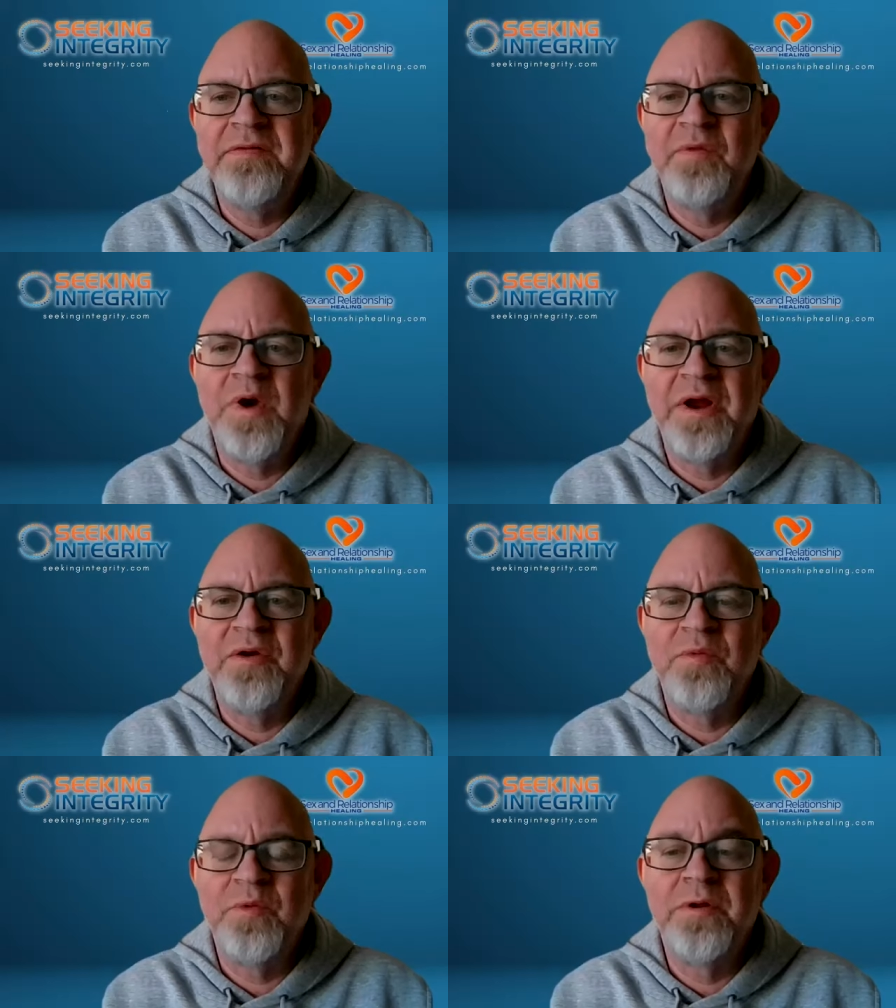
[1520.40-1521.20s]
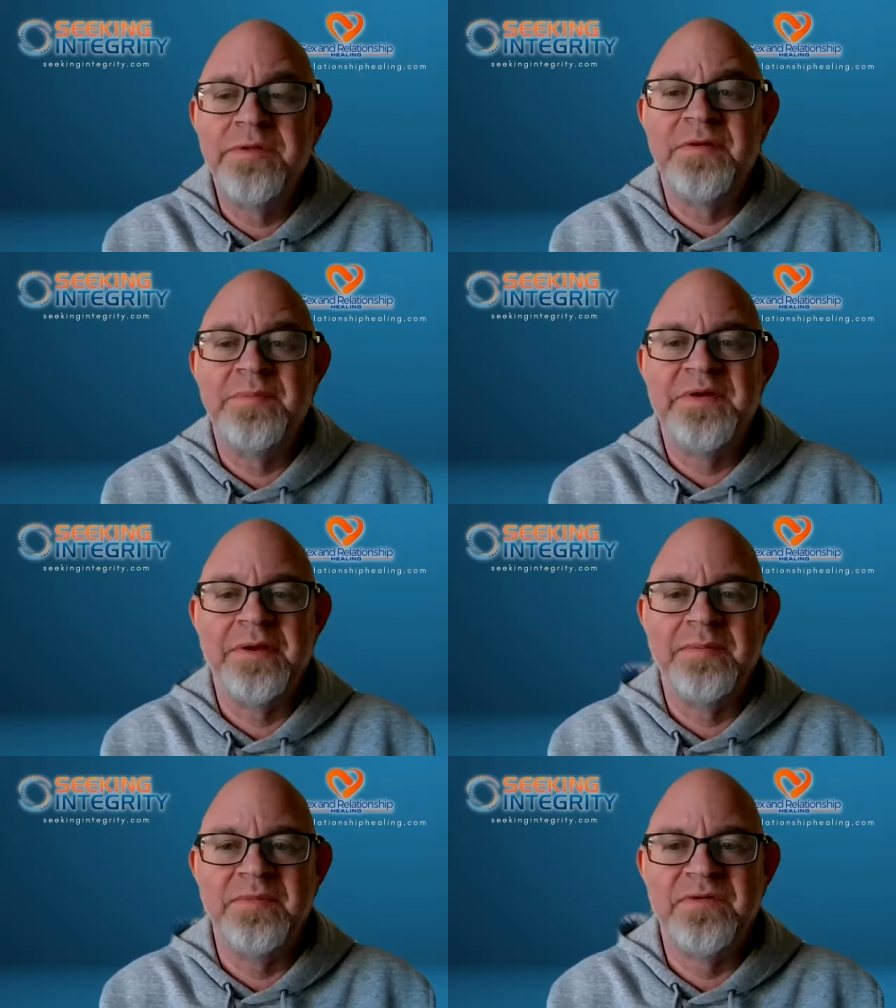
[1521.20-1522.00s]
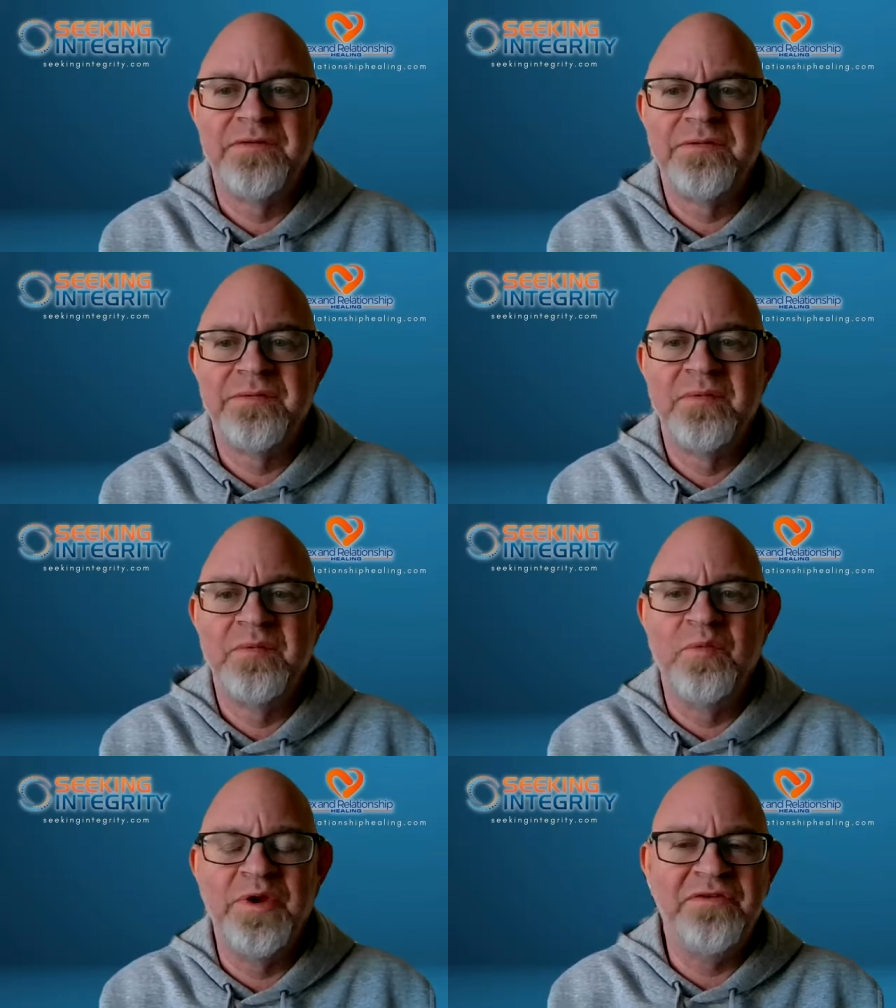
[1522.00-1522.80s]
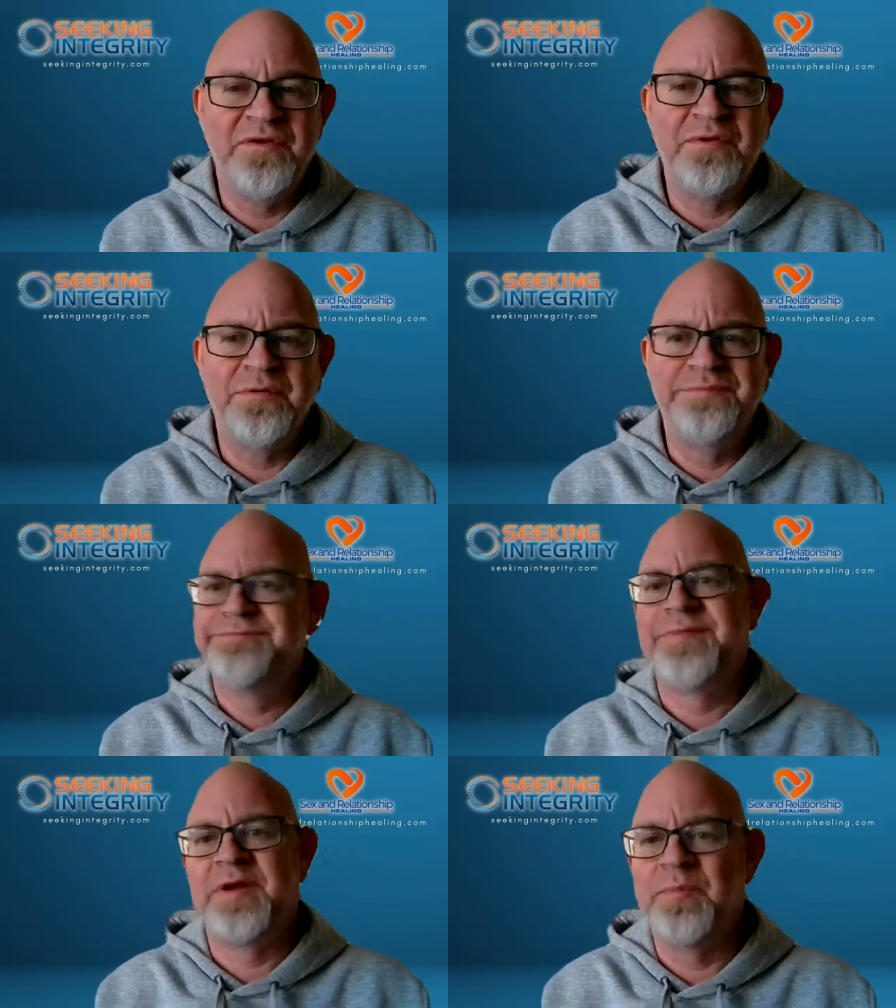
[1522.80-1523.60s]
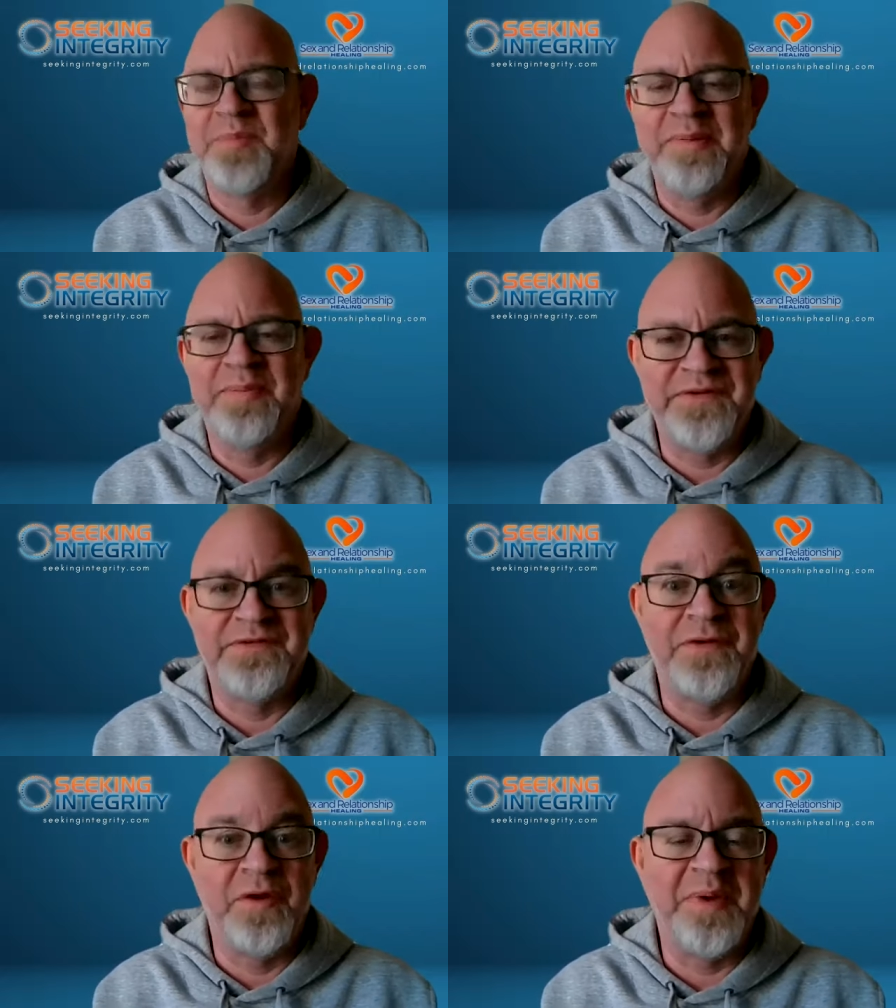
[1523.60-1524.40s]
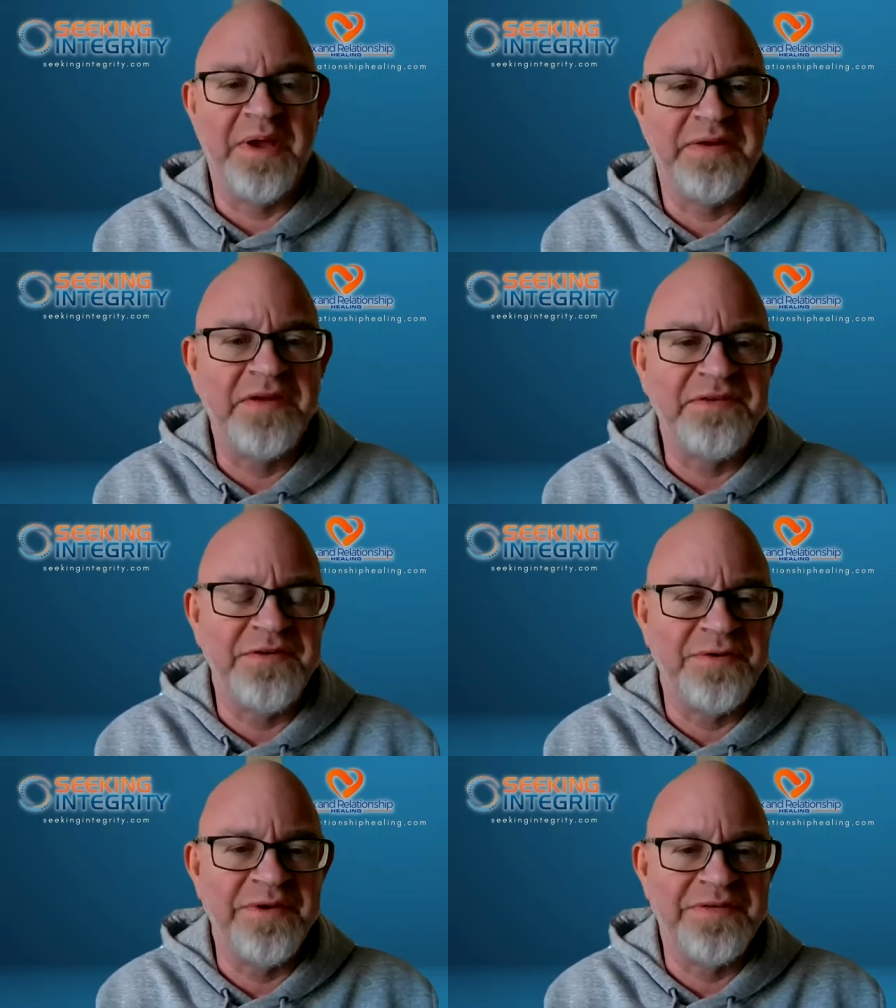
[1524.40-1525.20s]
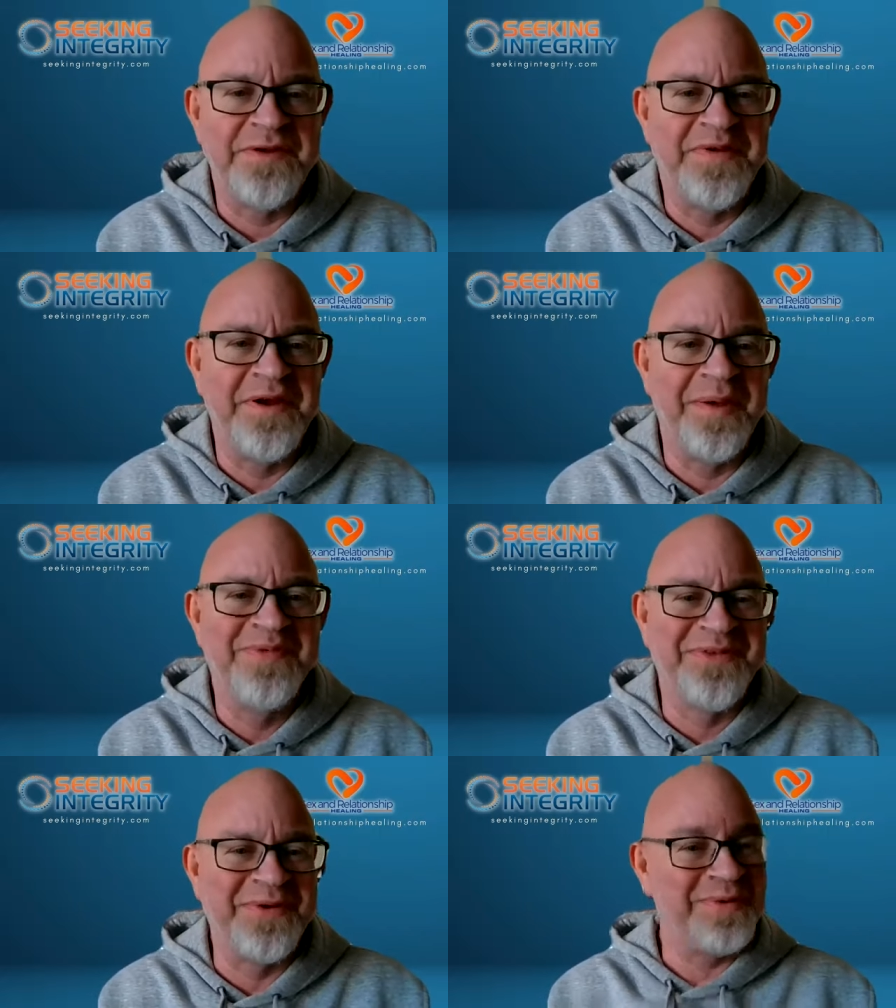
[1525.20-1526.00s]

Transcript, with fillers: in the wider world sometimes we do you know people just don't pay attention to us sometimes